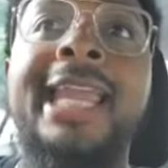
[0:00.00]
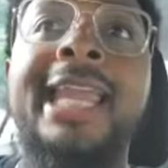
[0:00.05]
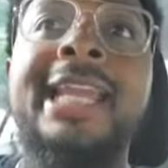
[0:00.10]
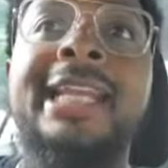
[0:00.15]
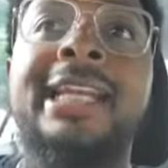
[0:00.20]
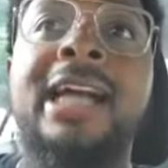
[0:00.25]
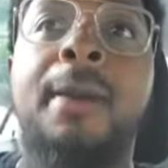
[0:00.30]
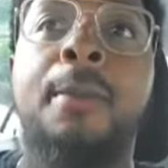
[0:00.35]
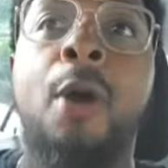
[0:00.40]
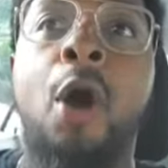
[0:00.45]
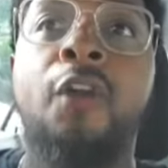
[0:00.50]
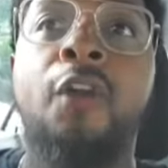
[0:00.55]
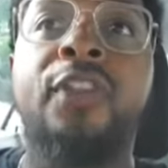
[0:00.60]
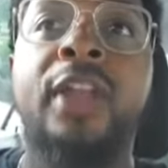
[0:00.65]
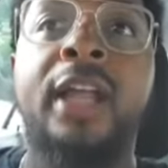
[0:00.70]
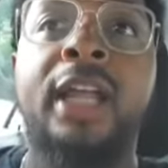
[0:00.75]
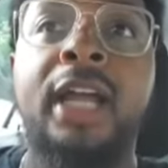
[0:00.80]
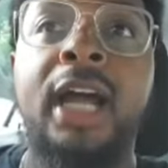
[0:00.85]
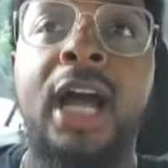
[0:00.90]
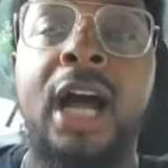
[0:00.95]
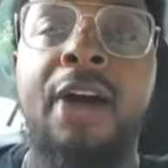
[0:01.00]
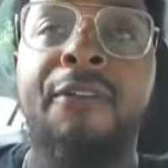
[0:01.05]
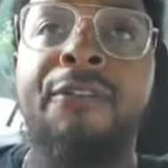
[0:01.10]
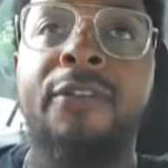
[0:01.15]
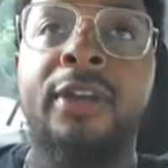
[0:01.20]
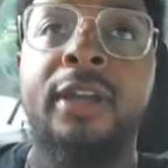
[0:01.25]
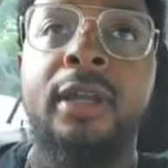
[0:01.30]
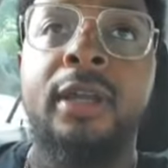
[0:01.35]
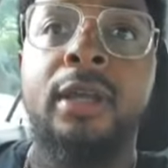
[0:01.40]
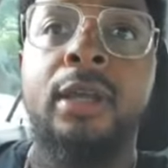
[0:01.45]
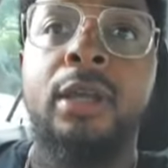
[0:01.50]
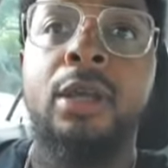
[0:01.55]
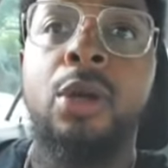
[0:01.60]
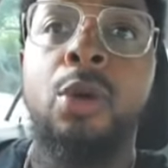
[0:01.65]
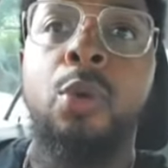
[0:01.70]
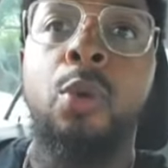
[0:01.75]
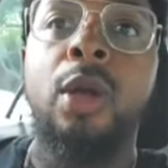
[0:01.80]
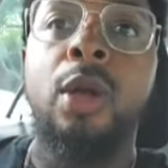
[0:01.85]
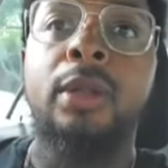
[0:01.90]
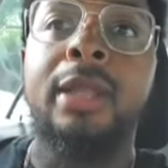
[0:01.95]
come off the cuff
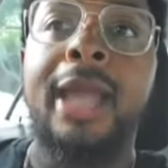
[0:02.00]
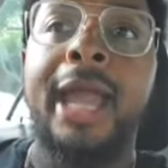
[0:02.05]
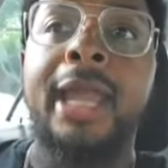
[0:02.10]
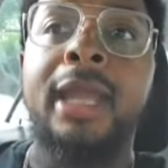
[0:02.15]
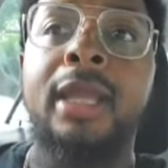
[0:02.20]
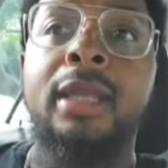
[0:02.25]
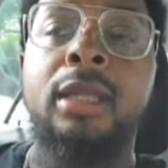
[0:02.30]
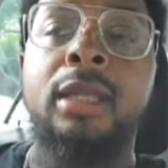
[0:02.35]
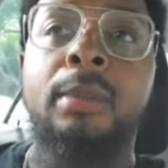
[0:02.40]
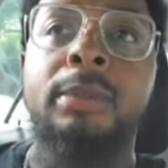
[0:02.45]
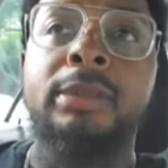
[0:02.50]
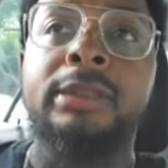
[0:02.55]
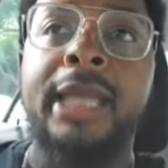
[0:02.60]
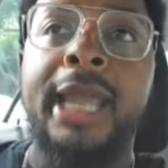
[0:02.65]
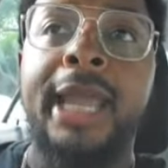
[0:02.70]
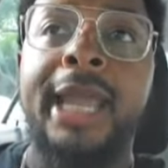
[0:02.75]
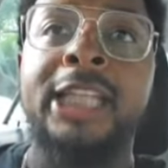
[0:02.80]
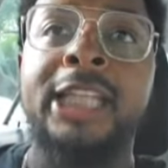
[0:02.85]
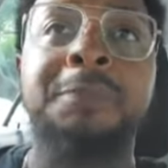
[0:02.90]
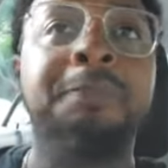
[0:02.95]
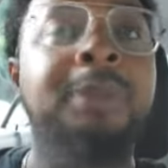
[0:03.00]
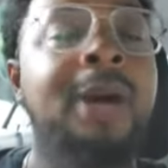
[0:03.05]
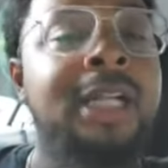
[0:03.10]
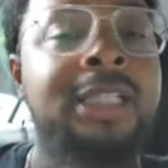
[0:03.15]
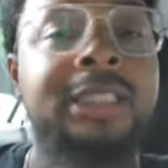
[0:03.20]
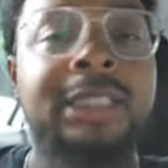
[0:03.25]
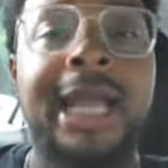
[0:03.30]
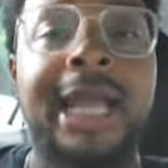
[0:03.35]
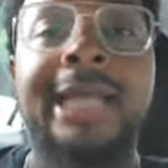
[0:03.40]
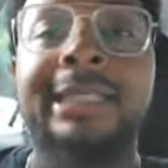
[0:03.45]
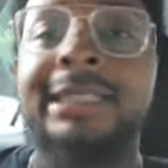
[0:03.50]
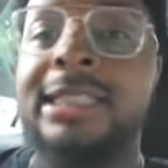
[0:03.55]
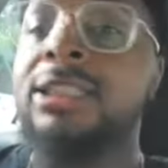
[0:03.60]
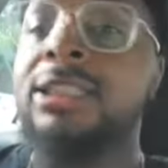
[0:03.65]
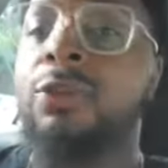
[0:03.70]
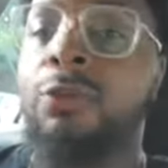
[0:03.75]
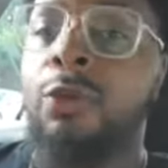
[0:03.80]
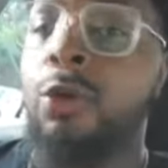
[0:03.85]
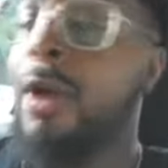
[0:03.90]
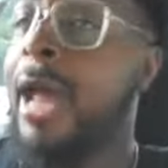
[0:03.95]
with like, you know what I'm saying, his punchlines. He's
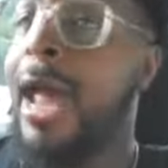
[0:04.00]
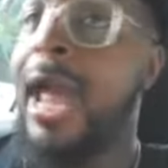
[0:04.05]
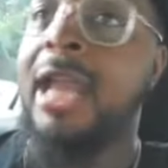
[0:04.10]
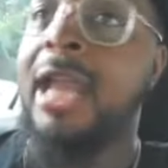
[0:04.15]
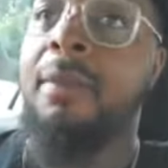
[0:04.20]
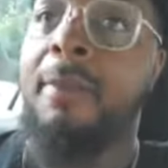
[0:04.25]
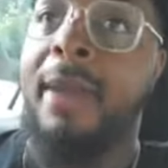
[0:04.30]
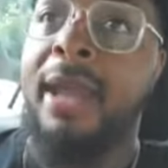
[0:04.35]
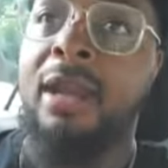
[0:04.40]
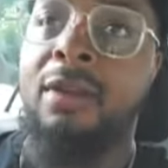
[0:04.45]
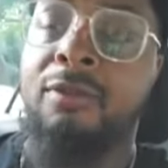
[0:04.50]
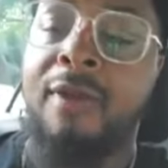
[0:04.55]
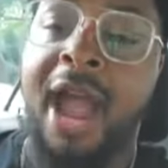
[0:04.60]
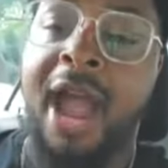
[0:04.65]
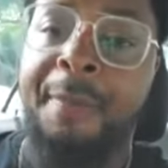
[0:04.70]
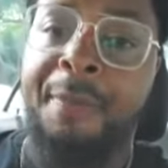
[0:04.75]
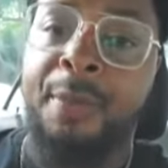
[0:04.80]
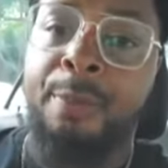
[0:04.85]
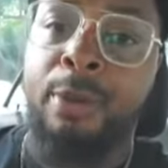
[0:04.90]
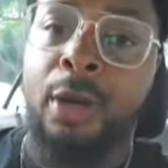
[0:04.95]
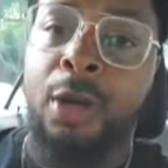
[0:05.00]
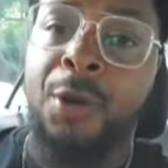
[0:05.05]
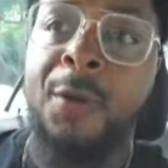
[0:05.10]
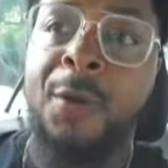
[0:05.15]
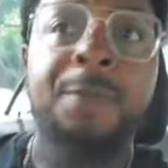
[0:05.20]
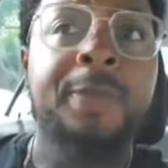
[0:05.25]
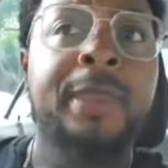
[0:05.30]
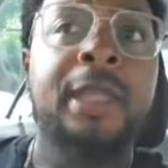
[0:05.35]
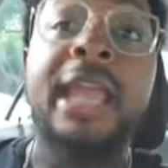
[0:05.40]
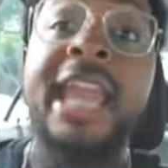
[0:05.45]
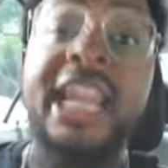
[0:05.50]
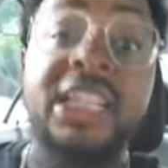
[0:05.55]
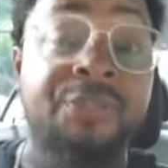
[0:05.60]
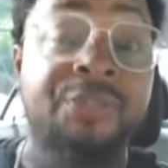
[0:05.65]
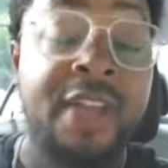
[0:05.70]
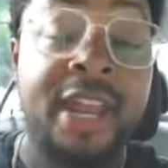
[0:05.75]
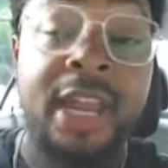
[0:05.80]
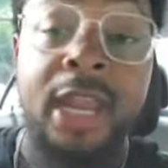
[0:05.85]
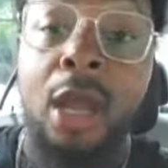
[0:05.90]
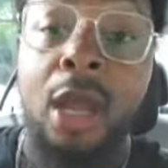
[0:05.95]
a real animated rapper, bro. His
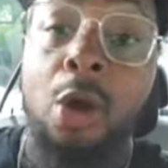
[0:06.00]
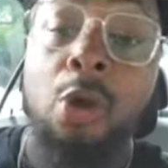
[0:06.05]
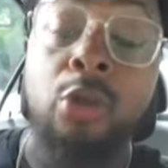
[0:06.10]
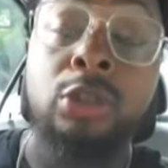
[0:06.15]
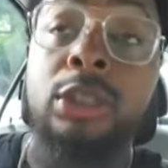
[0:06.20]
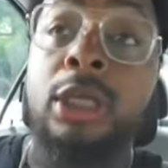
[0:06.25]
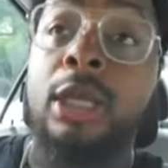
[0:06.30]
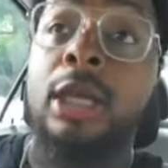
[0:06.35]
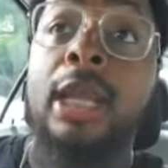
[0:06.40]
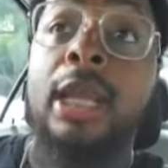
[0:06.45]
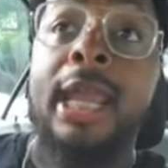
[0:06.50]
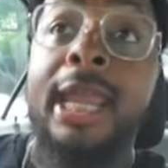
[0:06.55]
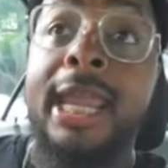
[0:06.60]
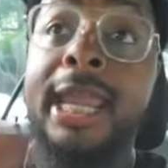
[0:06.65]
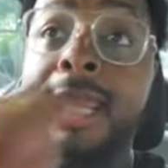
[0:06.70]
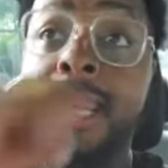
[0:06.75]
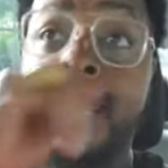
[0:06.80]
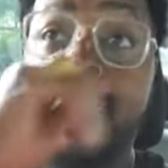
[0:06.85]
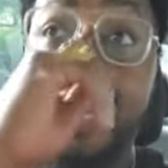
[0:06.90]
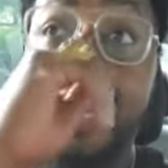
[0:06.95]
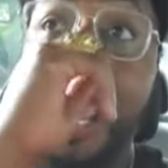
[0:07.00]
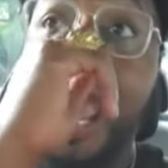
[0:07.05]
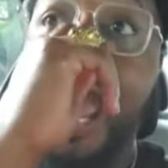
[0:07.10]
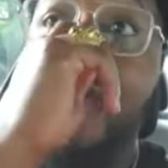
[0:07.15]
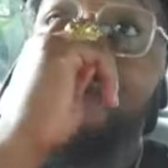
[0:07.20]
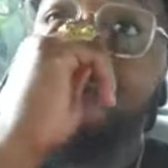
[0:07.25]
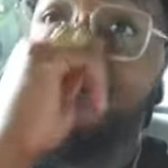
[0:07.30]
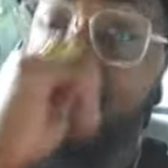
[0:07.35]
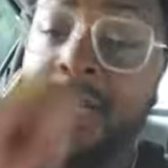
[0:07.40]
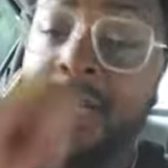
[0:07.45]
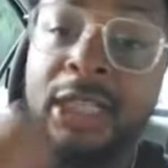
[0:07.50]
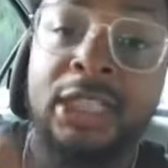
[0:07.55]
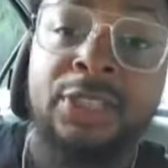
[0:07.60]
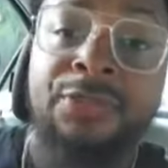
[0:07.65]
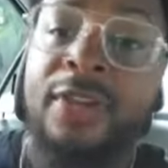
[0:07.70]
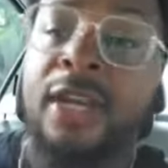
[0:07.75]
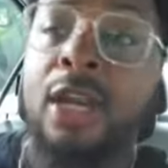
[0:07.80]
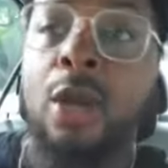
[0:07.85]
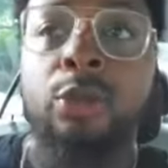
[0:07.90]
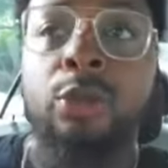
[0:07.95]
videos, he had fun in his
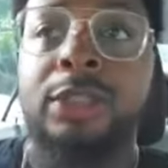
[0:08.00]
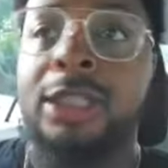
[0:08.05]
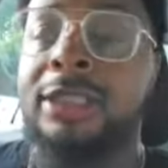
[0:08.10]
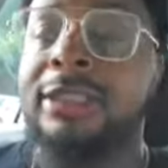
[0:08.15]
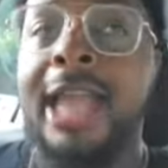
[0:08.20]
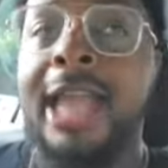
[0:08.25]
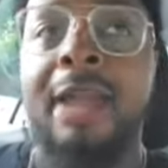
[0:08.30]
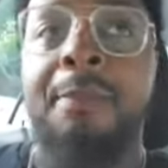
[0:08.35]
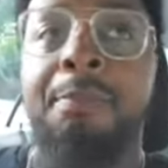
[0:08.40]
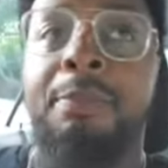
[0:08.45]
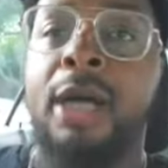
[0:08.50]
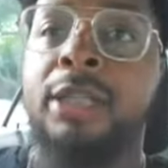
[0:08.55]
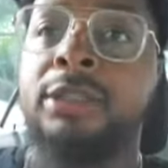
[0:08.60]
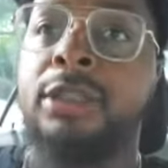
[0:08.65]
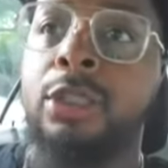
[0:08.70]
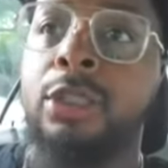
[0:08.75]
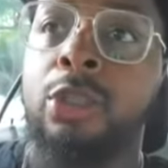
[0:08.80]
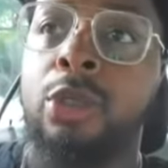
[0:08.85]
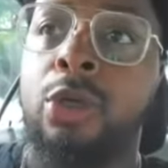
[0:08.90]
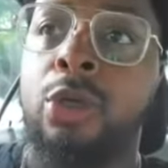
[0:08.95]
videos, just like Busta do.